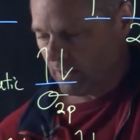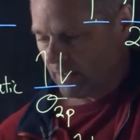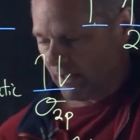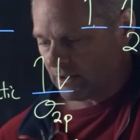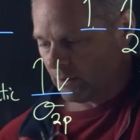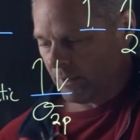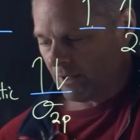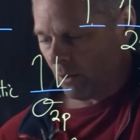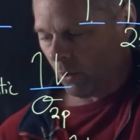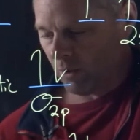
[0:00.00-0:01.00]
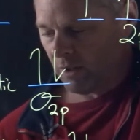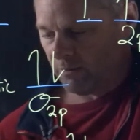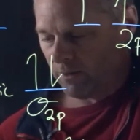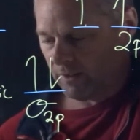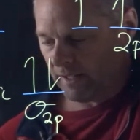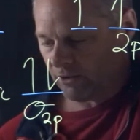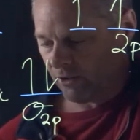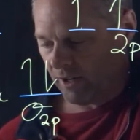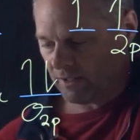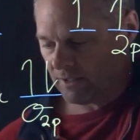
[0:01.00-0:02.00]
That's going to be the core level
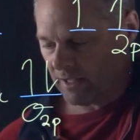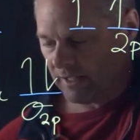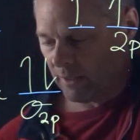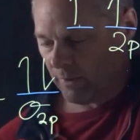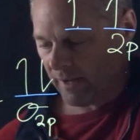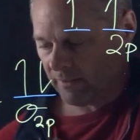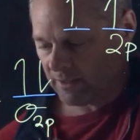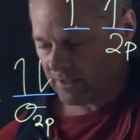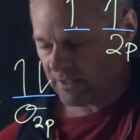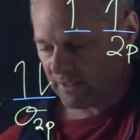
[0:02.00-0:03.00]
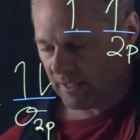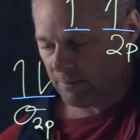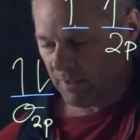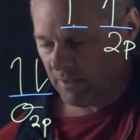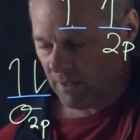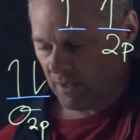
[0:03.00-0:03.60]
electrons. And then we have the sigma